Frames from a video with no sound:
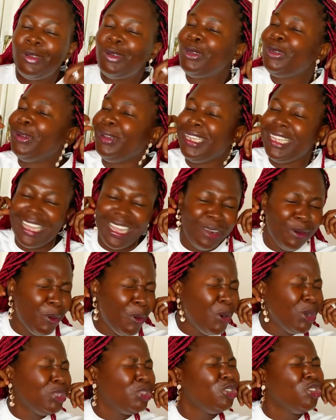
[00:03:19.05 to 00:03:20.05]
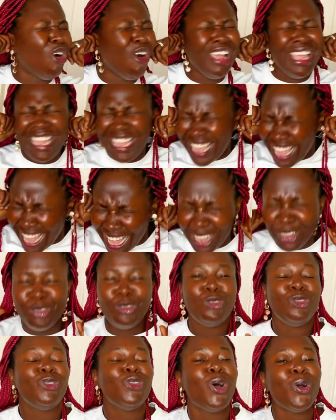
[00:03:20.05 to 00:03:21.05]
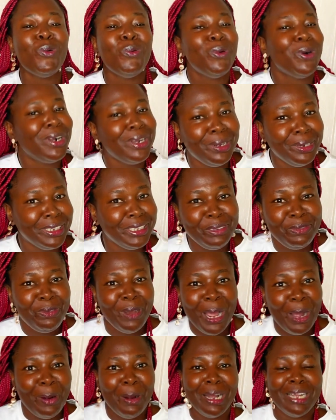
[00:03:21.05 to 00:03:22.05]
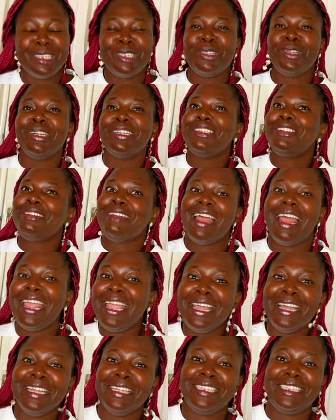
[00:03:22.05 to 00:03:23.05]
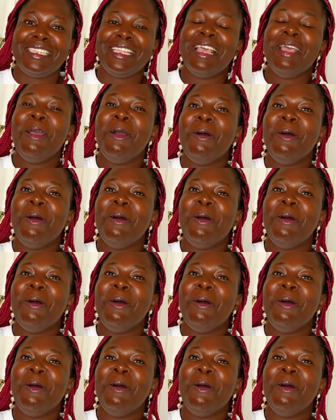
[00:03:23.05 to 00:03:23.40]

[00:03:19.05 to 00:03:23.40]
hold your ear hold your ear do not walk on the flowers don't try it